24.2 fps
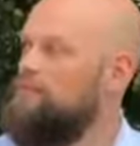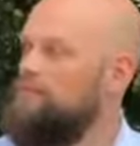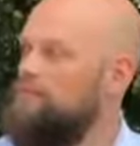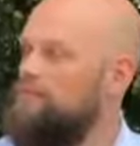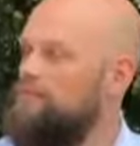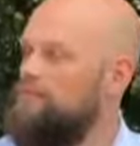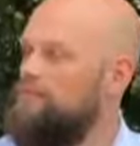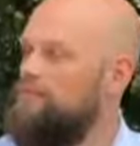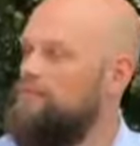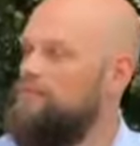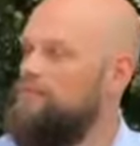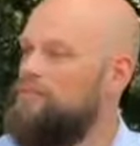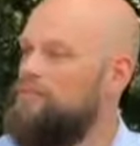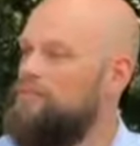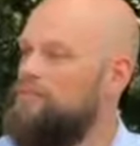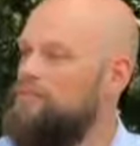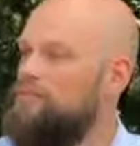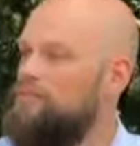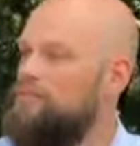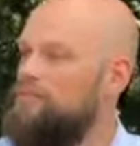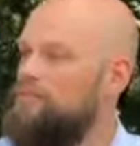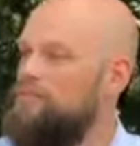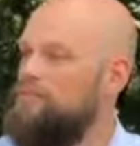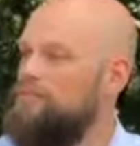
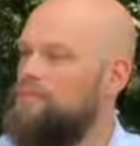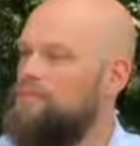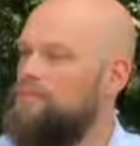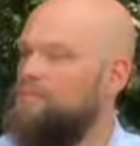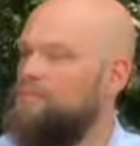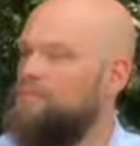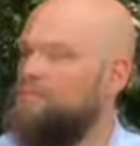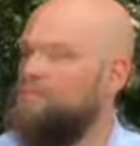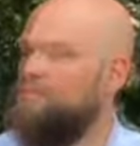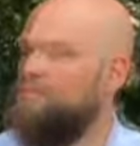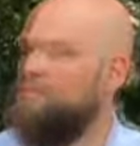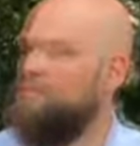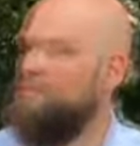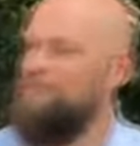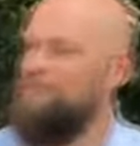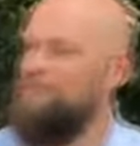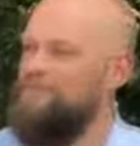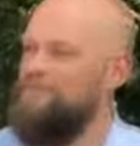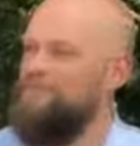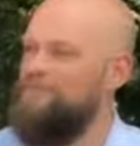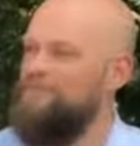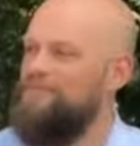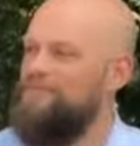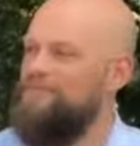
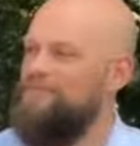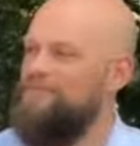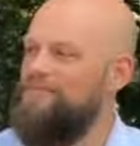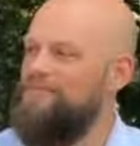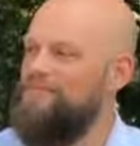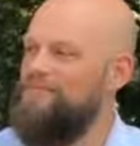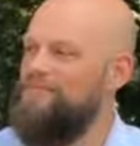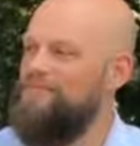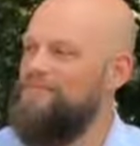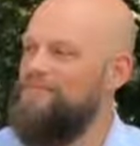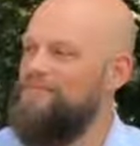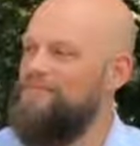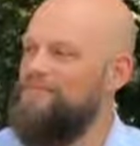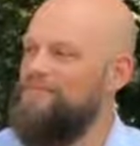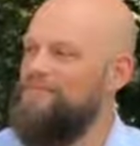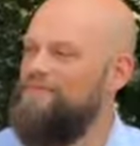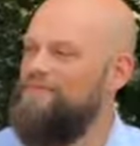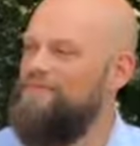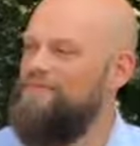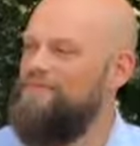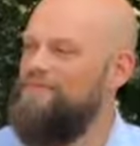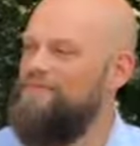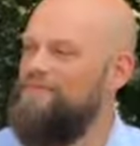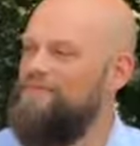
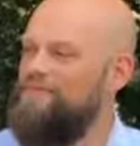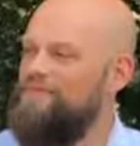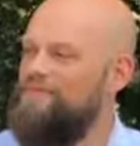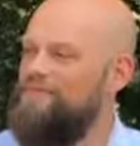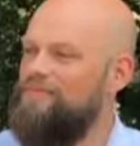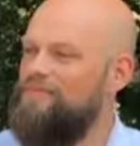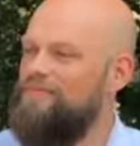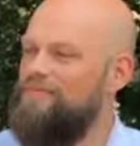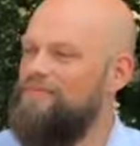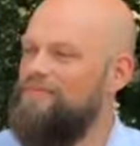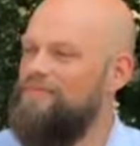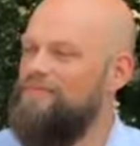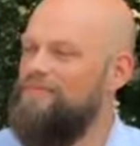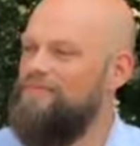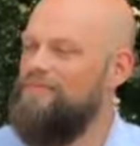The person shown says nothing.